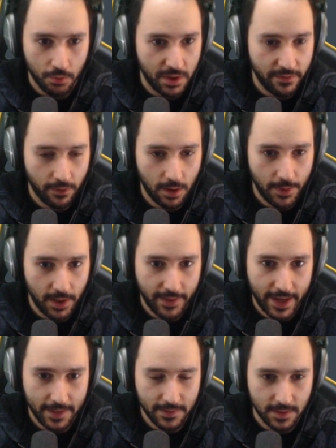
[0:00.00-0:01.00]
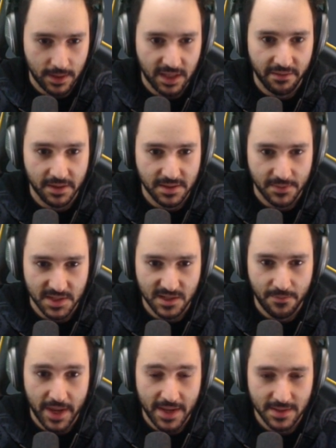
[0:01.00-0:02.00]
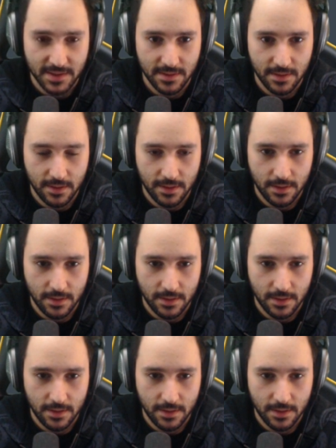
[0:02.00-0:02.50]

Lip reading: reverb on that to give it some space.